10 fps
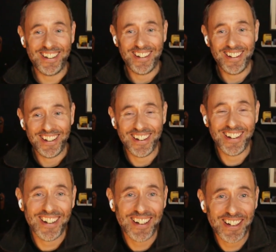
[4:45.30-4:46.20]

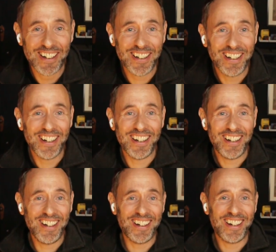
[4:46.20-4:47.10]

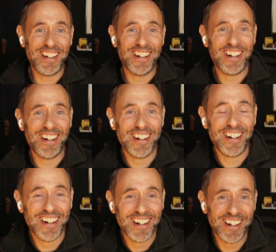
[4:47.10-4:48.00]

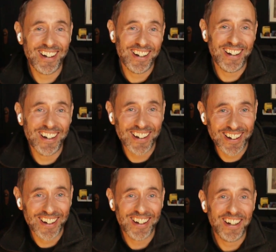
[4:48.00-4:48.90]

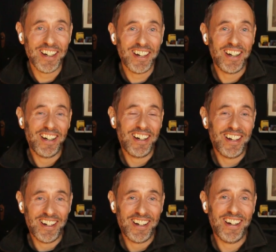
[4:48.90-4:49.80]

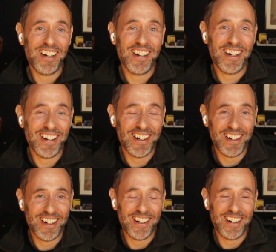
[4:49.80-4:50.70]
This person isn't speaking.